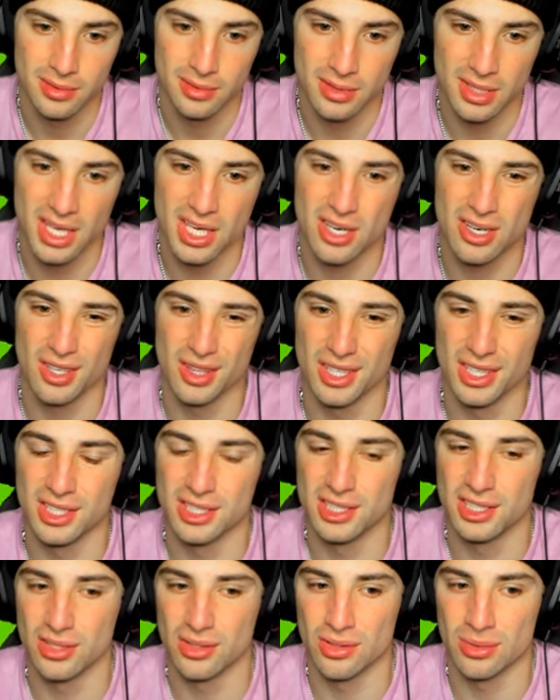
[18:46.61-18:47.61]
They could lead
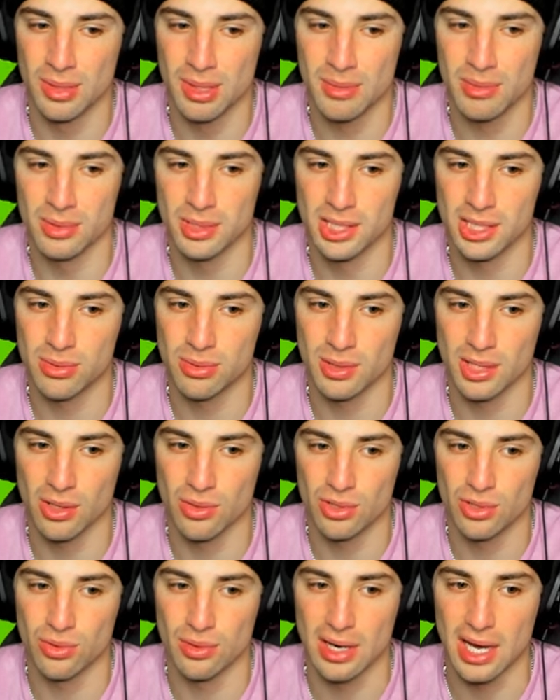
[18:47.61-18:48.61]
Incineroar. Maybe we just want to go
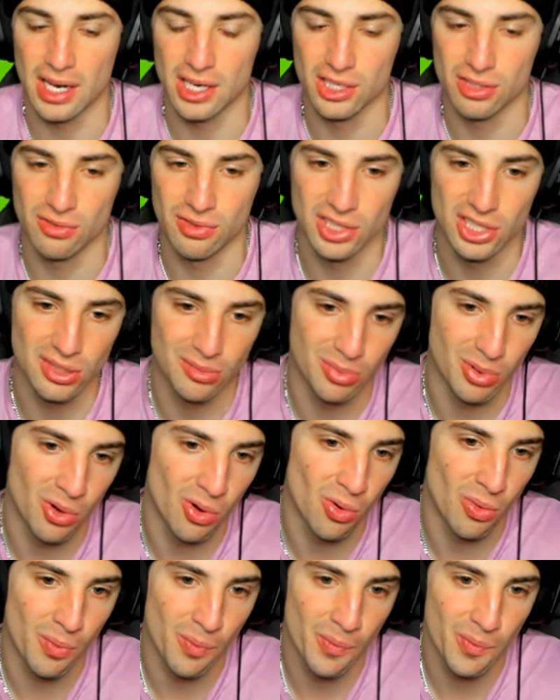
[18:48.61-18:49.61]
Tornadus, Raging Bolt.